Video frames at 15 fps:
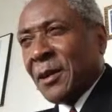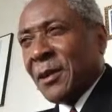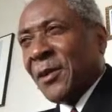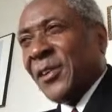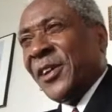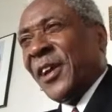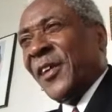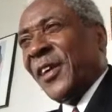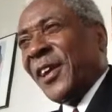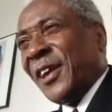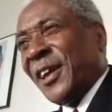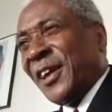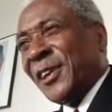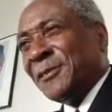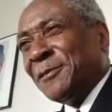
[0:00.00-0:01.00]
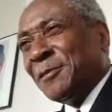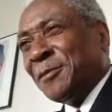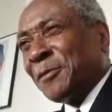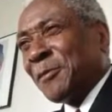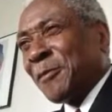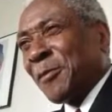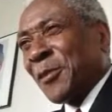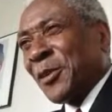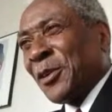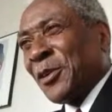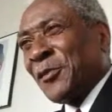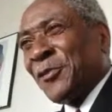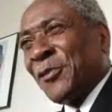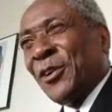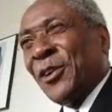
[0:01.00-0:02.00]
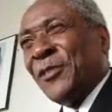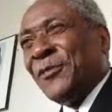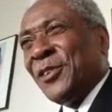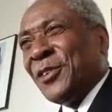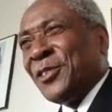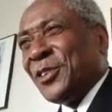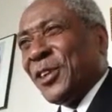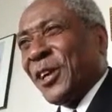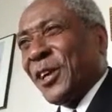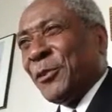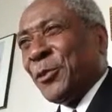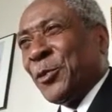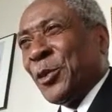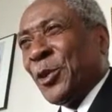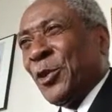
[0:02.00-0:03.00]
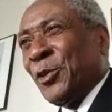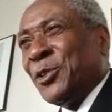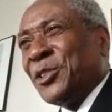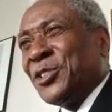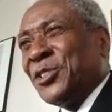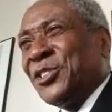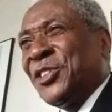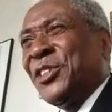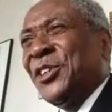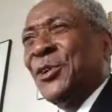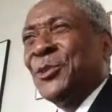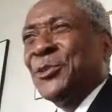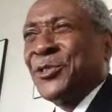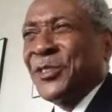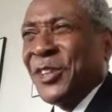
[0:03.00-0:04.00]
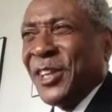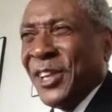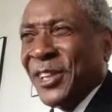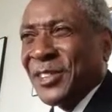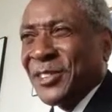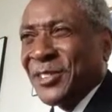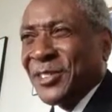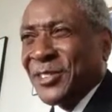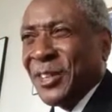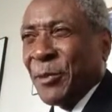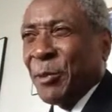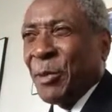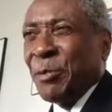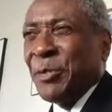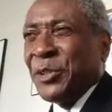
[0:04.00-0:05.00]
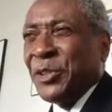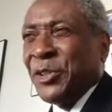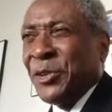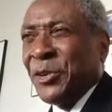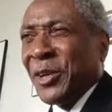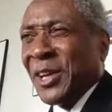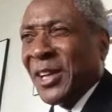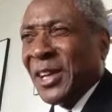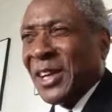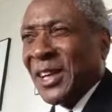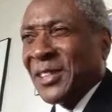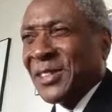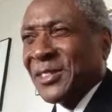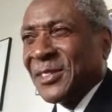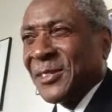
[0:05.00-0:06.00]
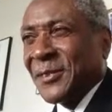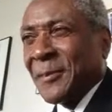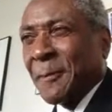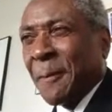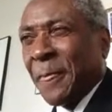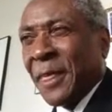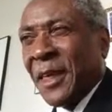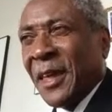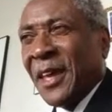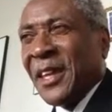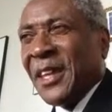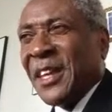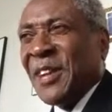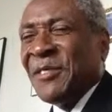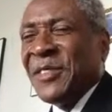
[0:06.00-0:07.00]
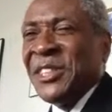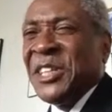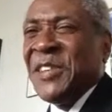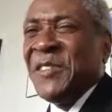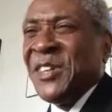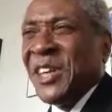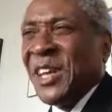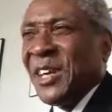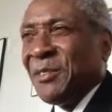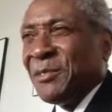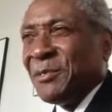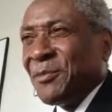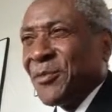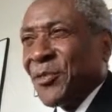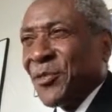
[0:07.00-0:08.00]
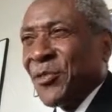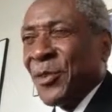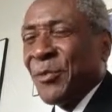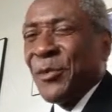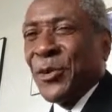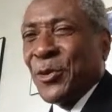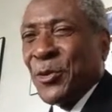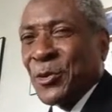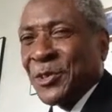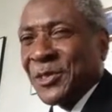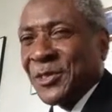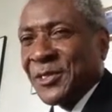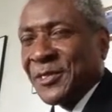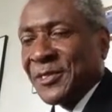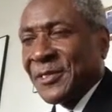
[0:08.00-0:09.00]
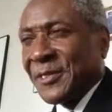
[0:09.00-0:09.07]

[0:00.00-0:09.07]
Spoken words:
On the other hand, a flawed visionary will only see those things that will materialize and never deviate from the course.